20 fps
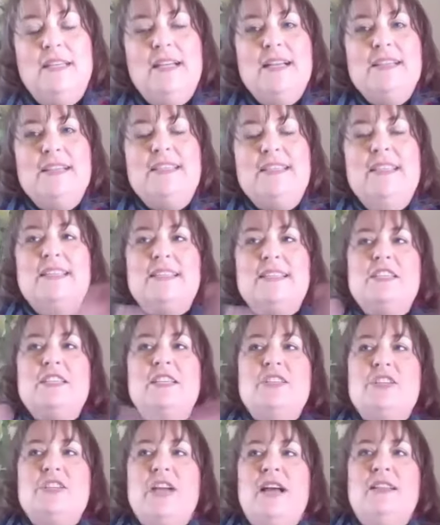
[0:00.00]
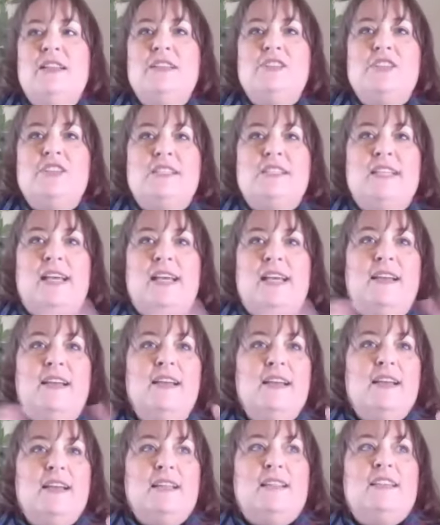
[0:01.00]
See, this is the challenge, is that
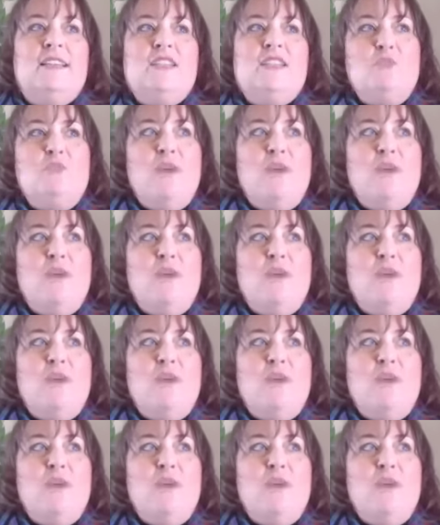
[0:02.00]
this